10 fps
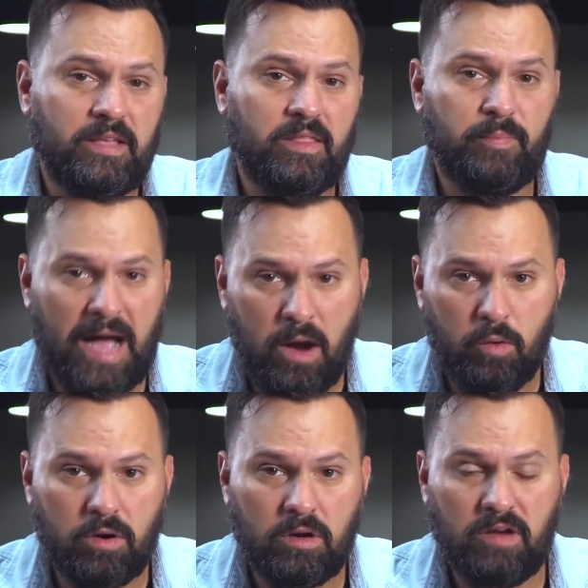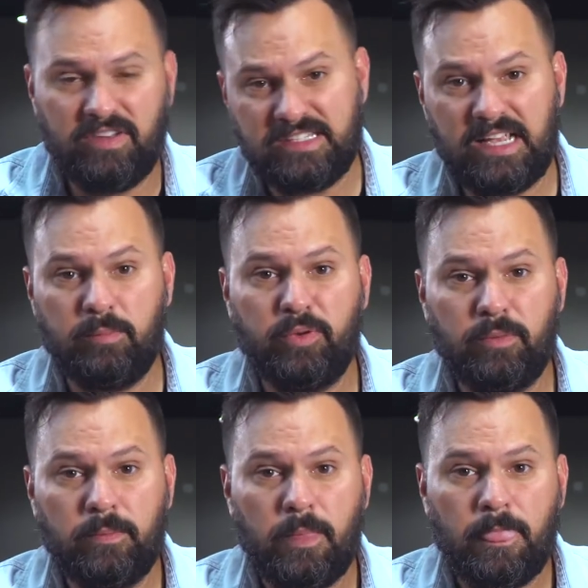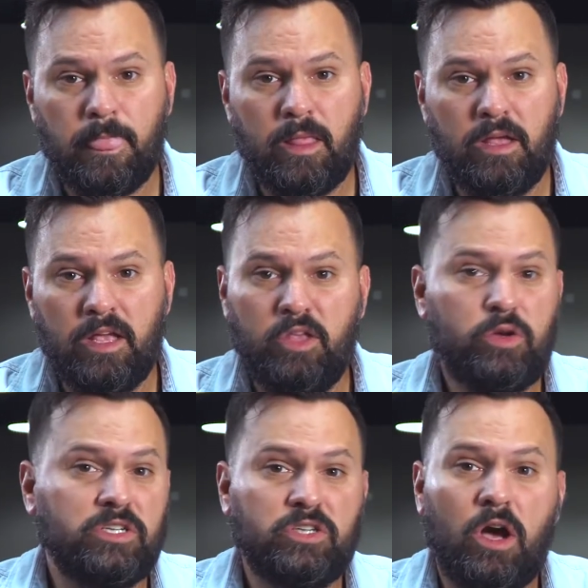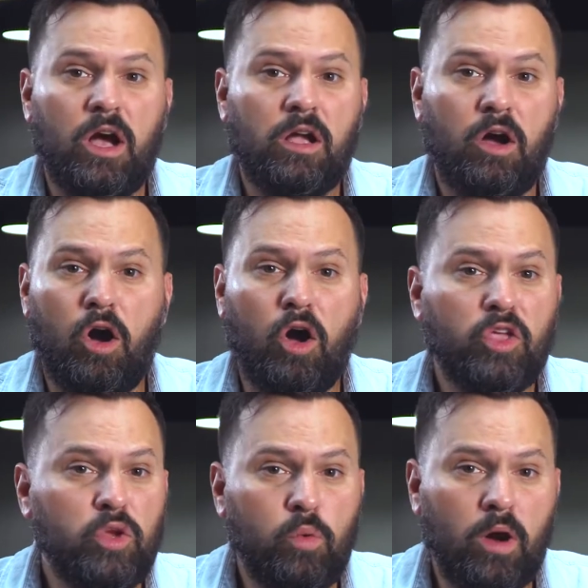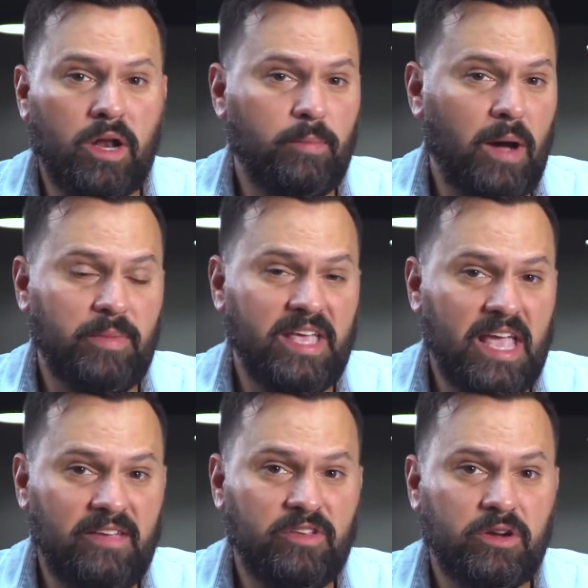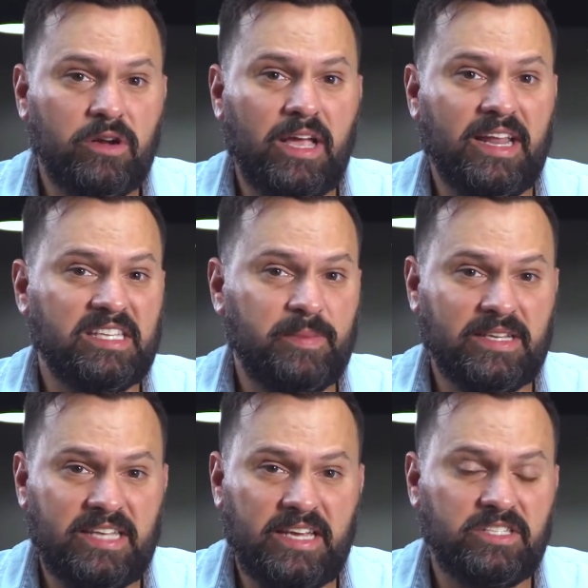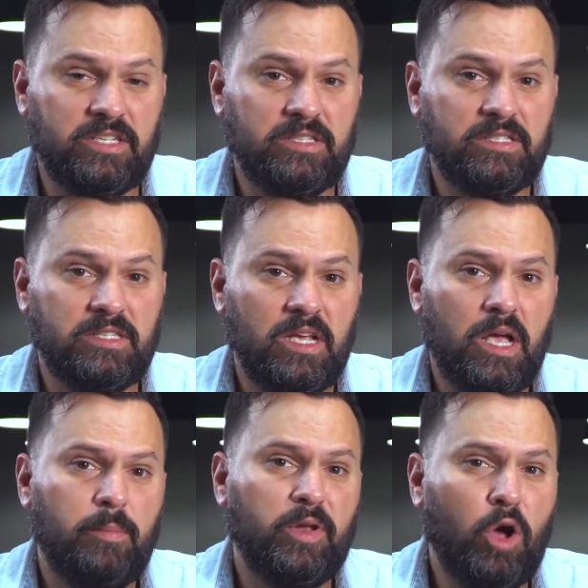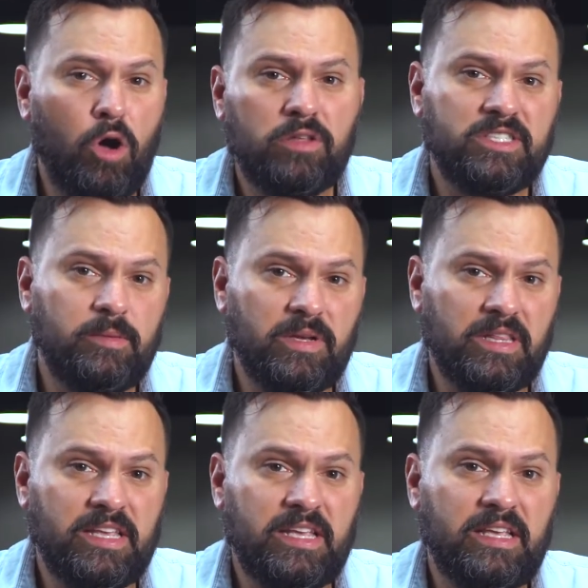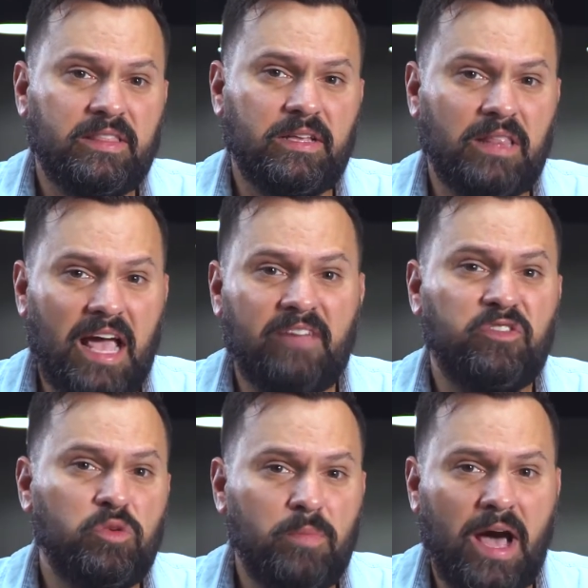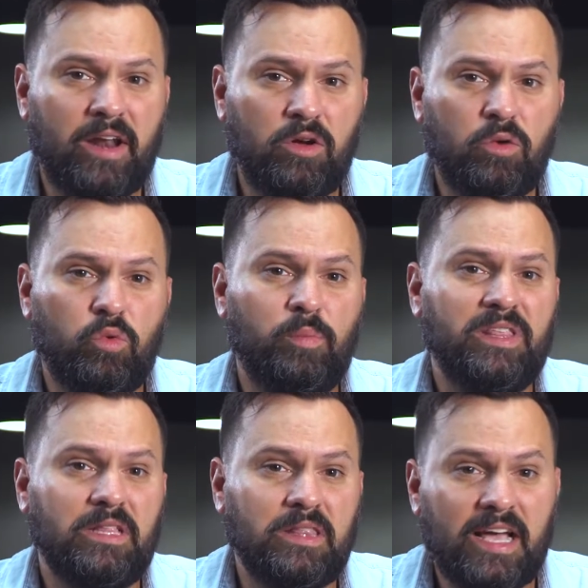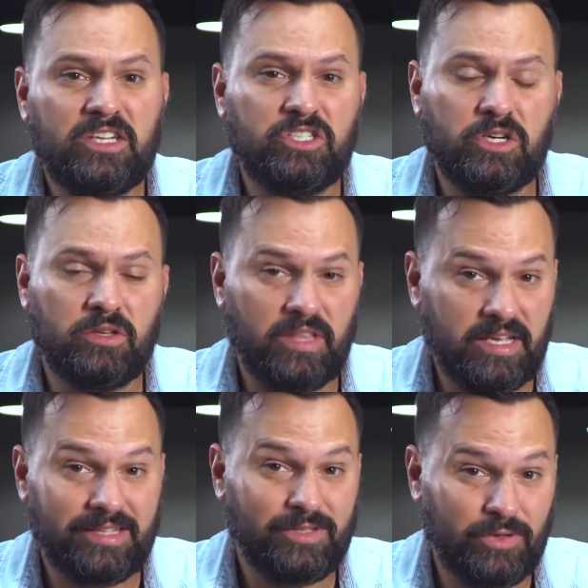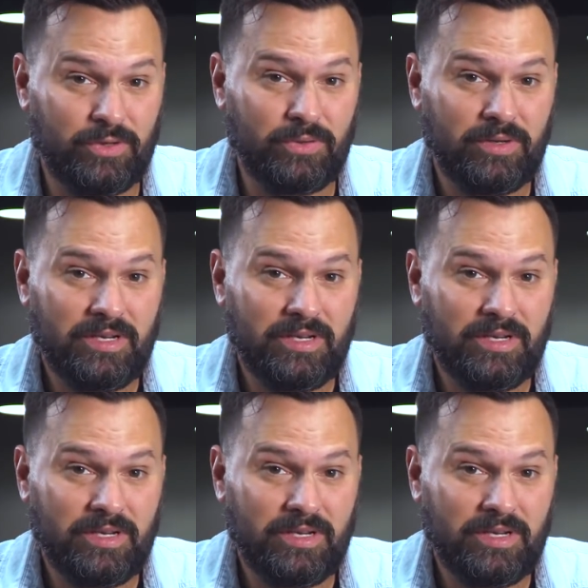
the power of example. You can talk all you want about behavior and expectations, but ultimately, the life you model will be the lecture that gets through.